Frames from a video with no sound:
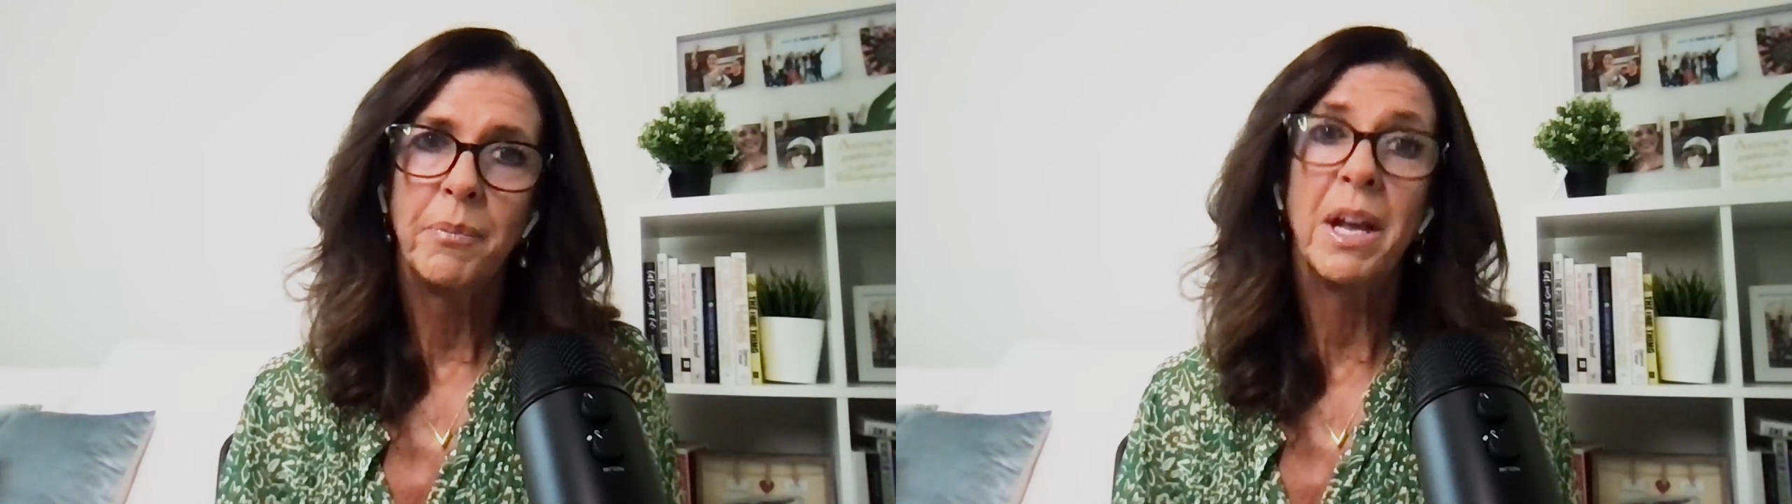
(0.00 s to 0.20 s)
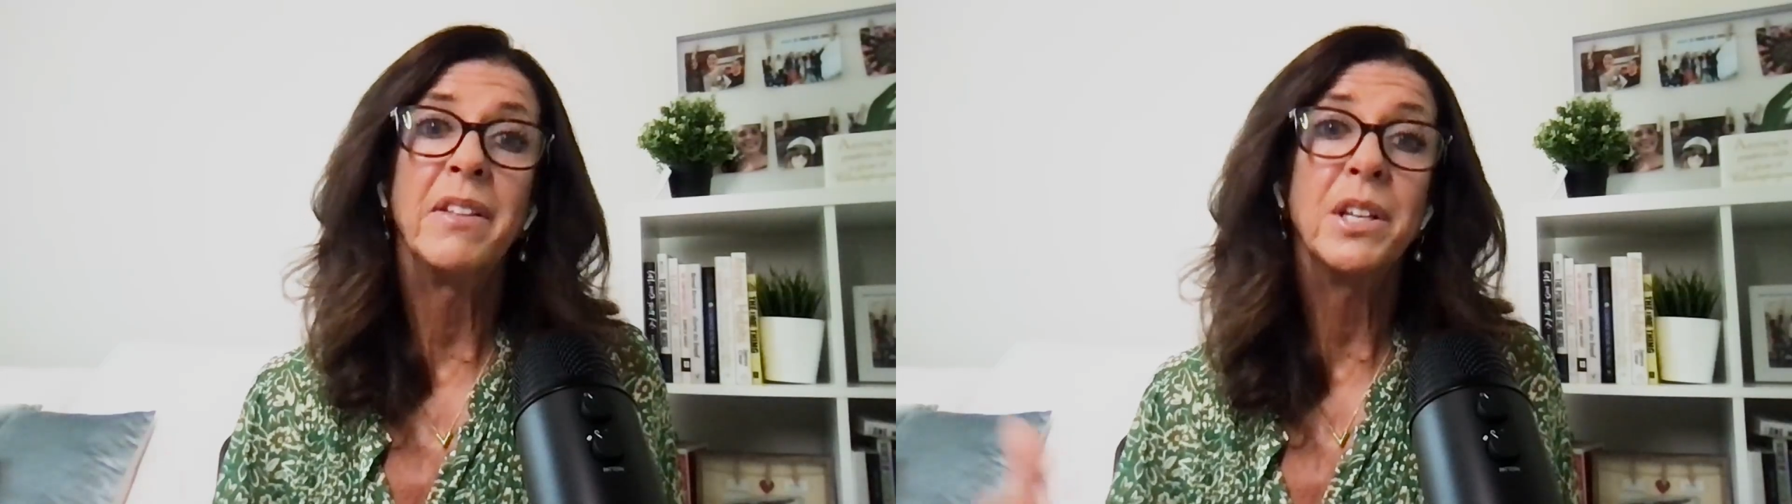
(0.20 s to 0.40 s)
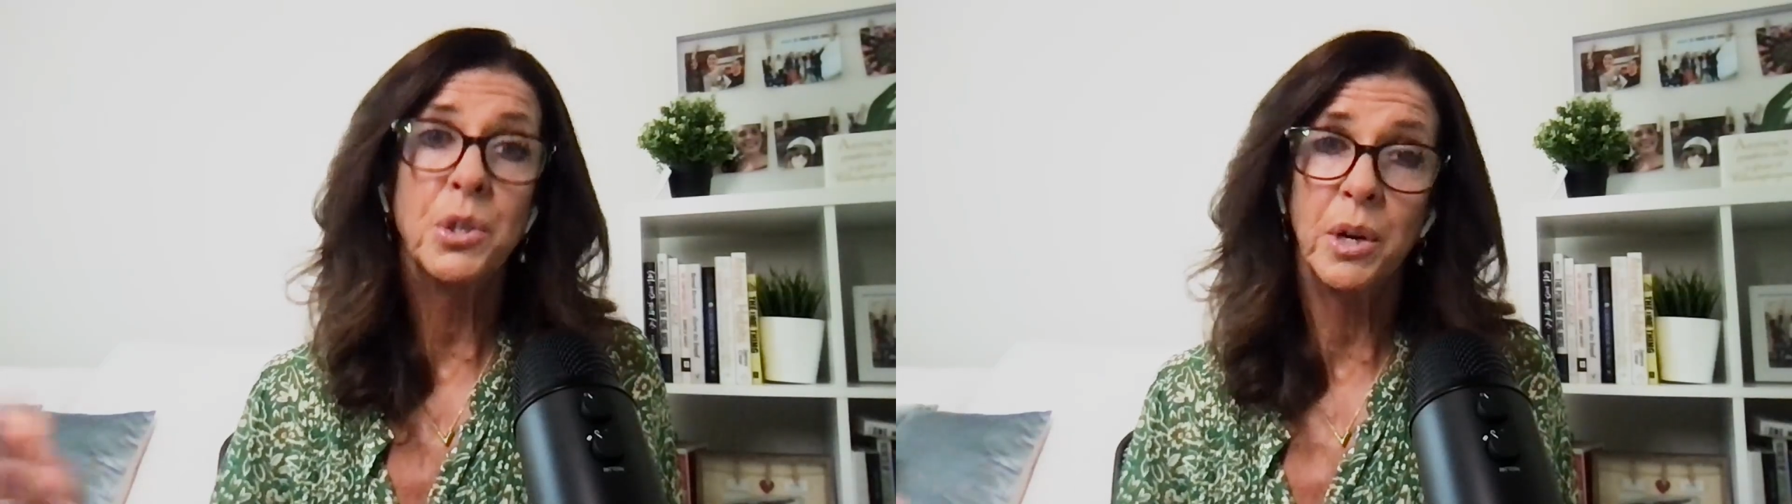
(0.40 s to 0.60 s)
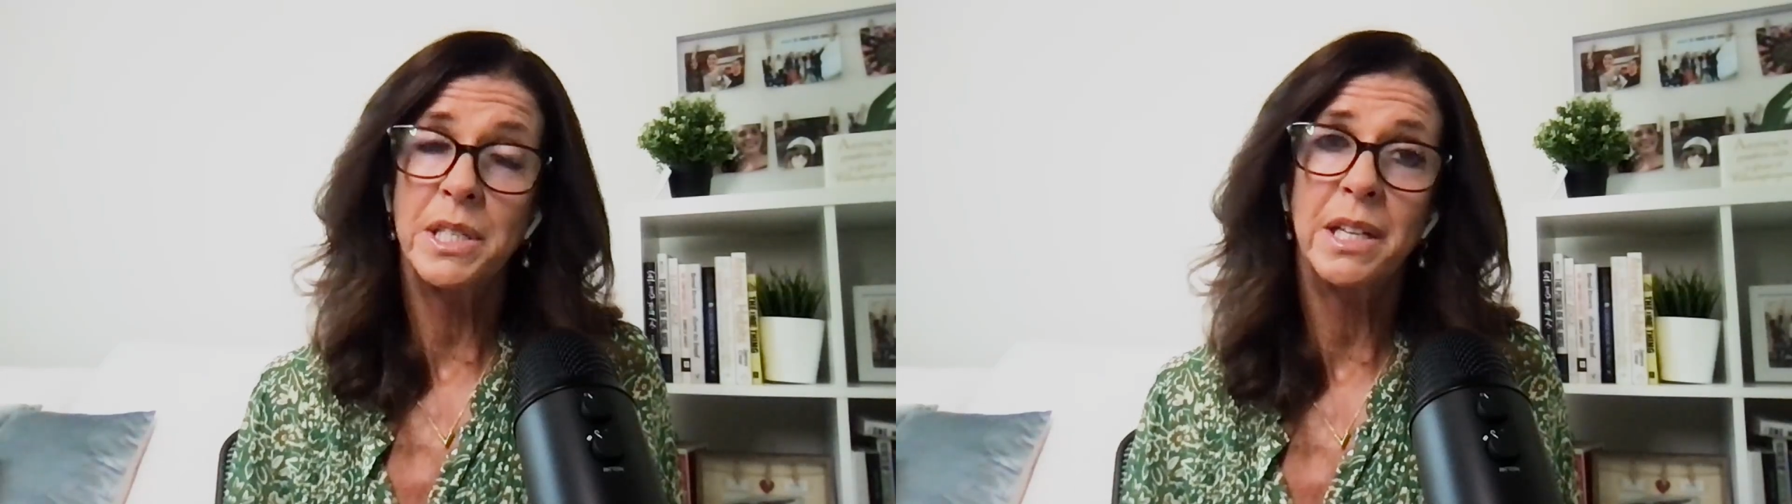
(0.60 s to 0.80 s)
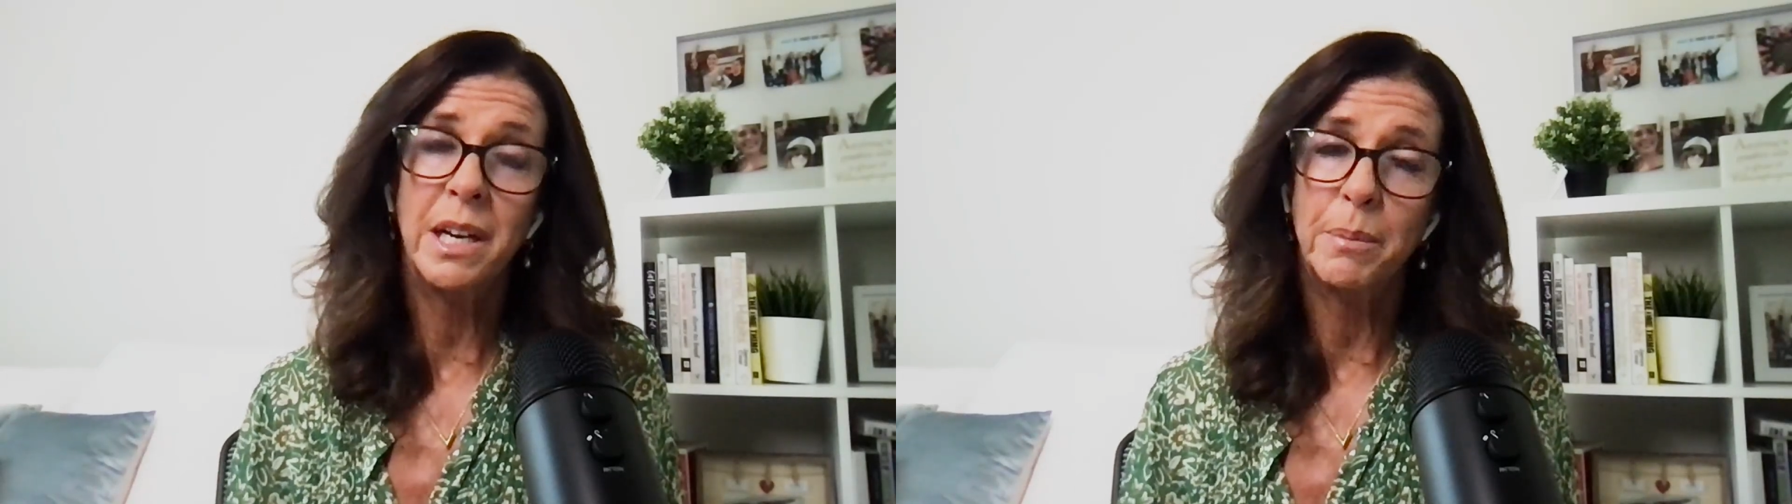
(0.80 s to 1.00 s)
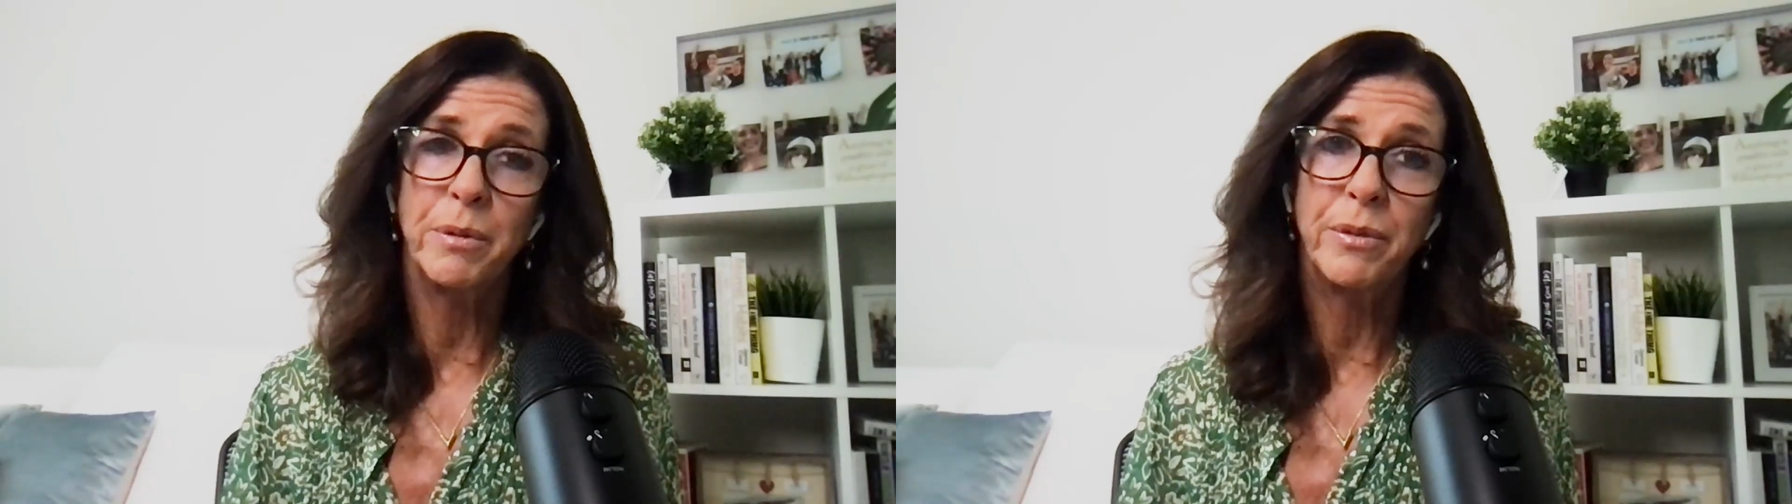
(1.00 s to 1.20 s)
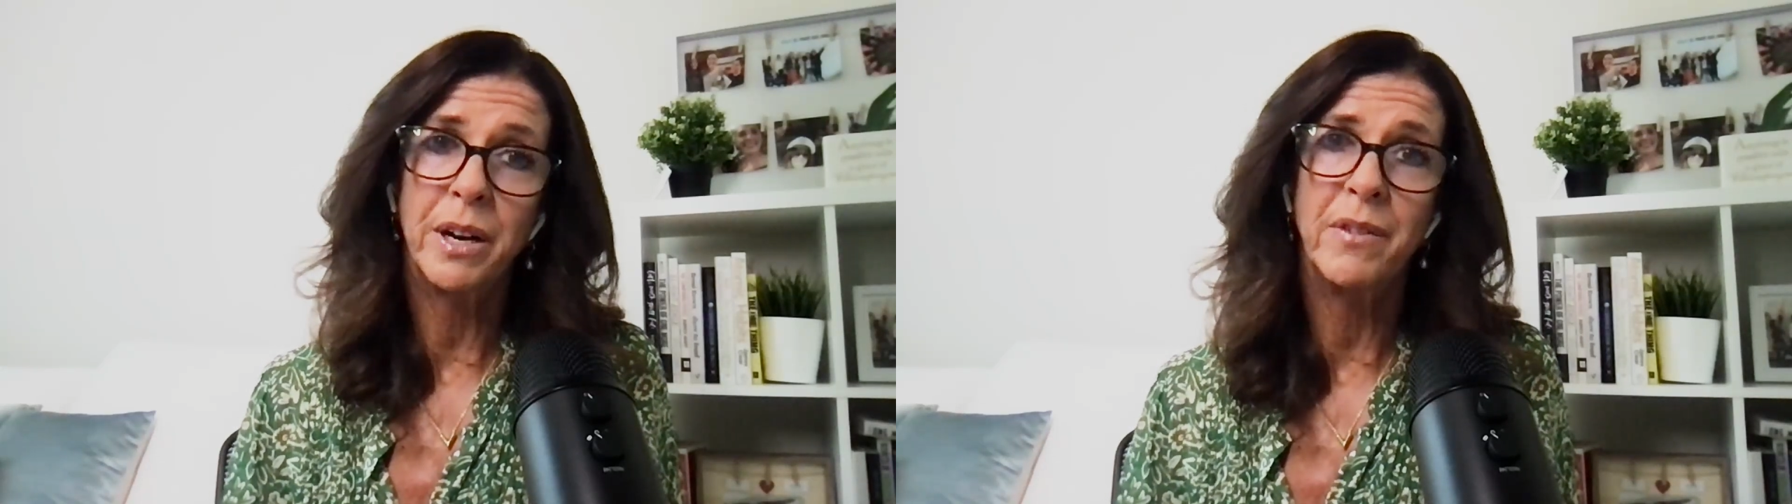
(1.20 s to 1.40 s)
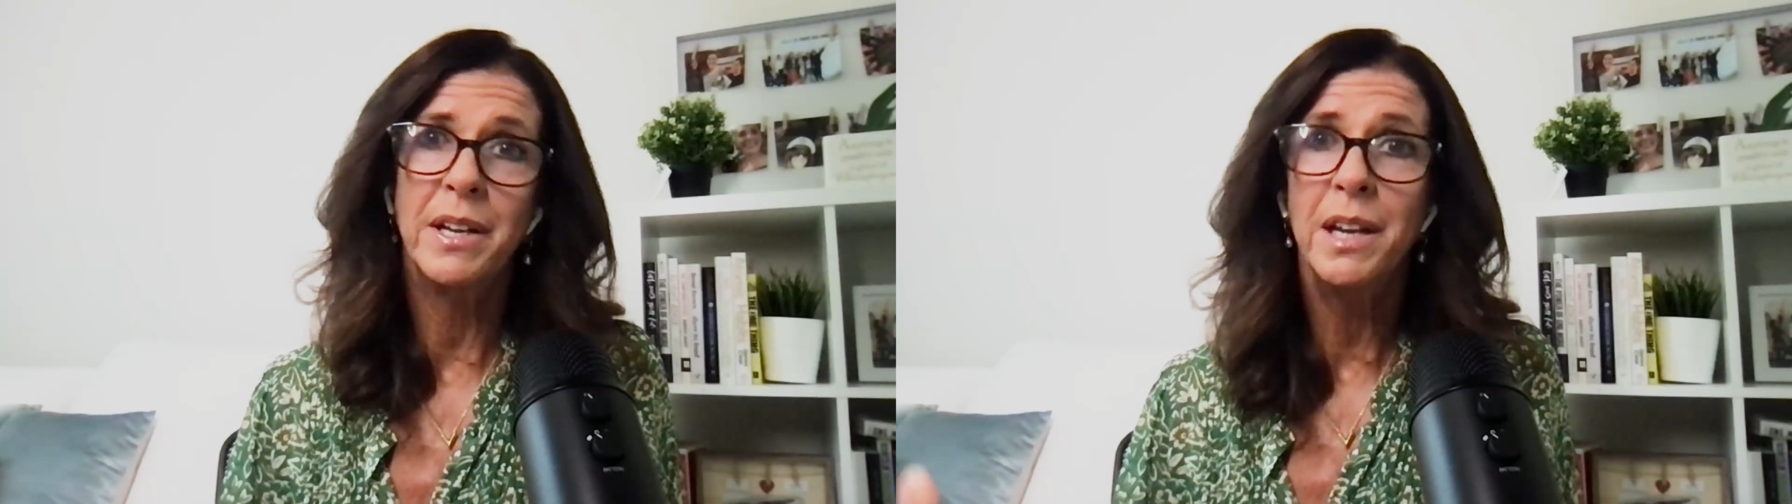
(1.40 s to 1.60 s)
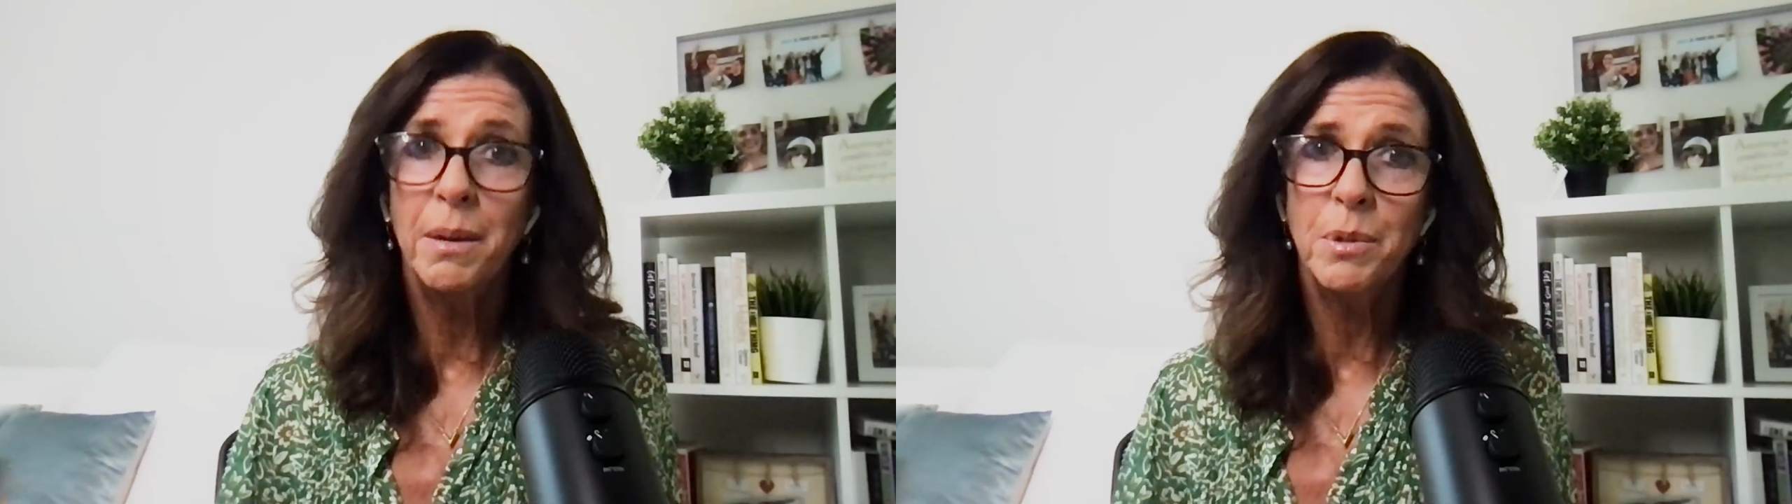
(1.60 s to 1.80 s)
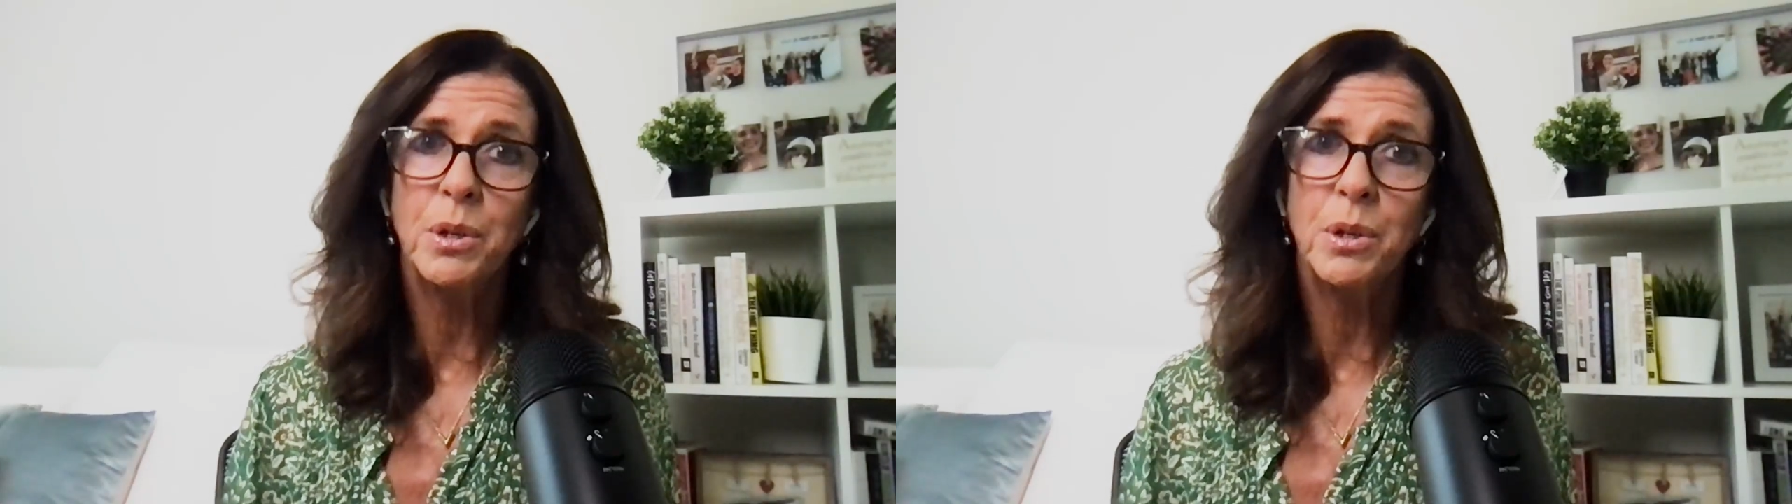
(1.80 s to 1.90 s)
And then trying to get up at 5 a.m.